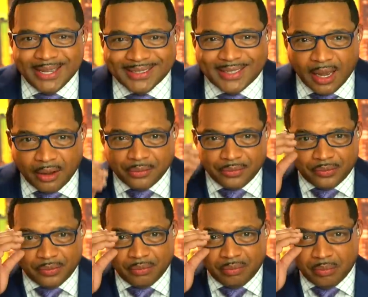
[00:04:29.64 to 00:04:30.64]
and tough
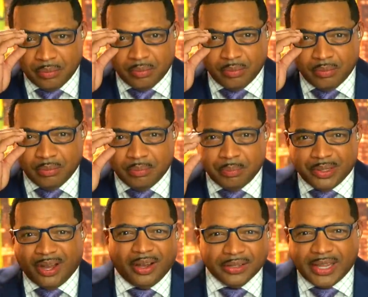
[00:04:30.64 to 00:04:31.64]

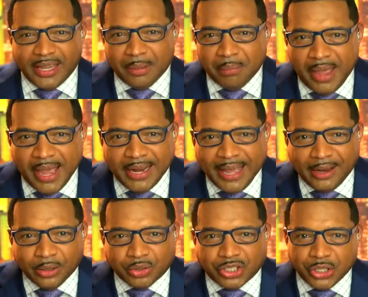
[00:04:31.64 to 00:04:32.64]
because they can
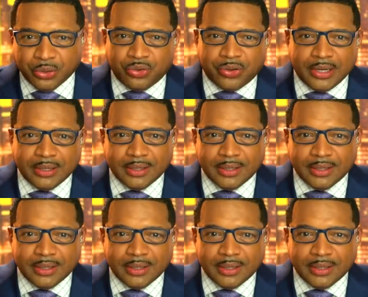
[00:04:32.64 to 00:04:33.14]
manhandle children?